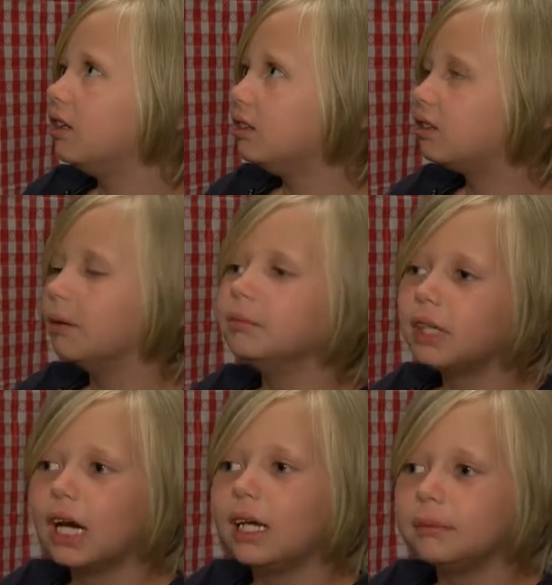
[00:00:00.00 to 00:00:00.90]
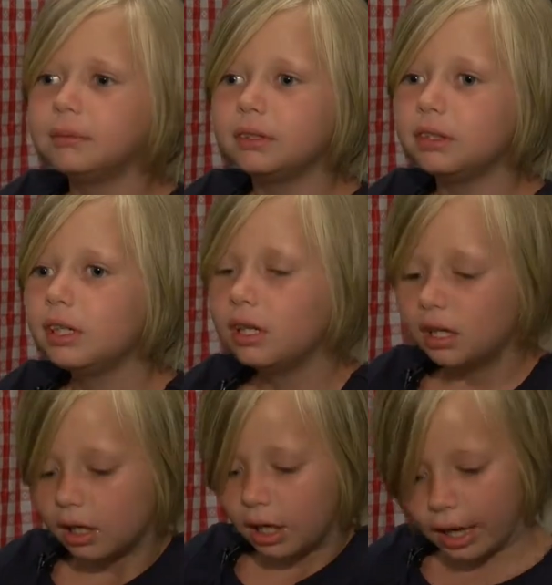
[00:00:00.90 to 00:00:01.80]
sometimes
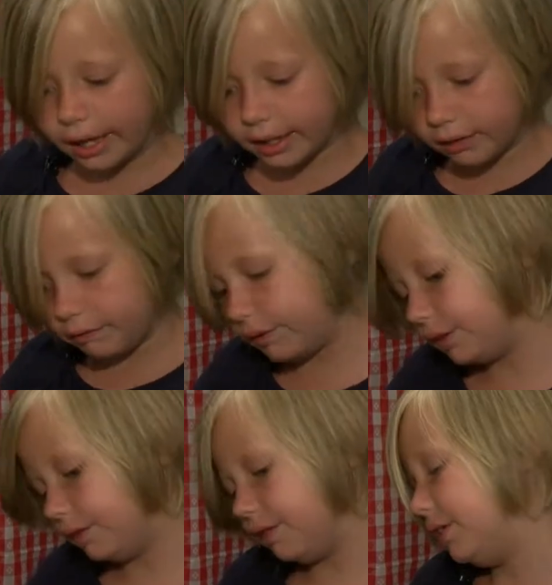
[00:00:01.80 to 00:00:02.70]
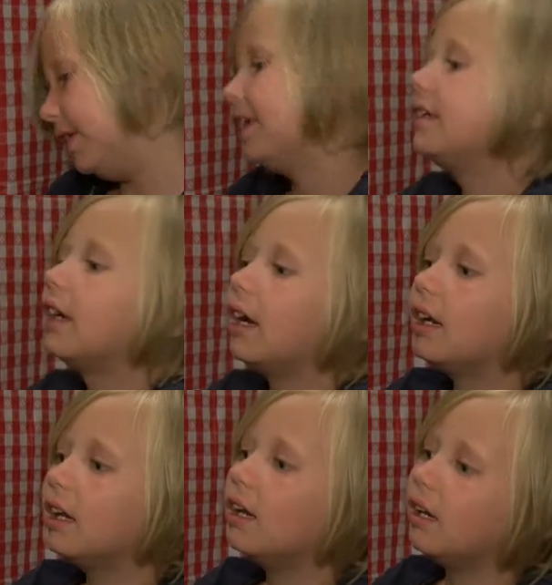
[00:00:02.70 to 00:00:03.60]
I get very, very
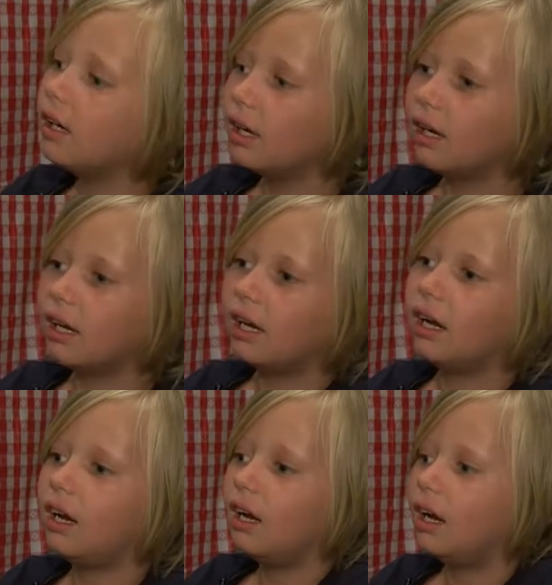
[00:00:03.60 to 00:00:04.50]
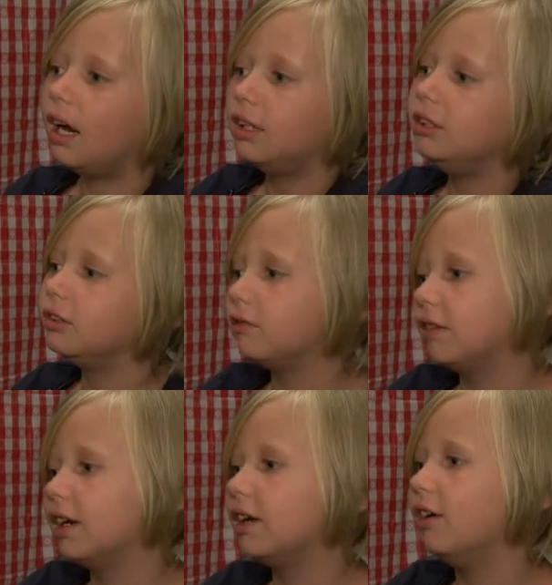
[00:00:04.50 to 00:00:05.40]
excited. I just
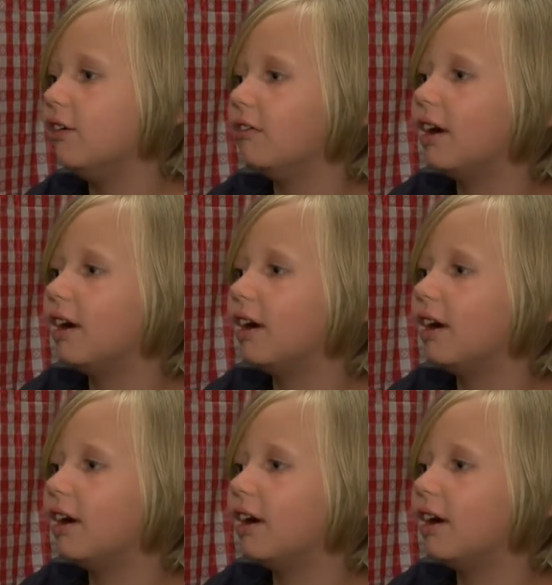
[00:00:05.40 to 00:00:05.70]
want to go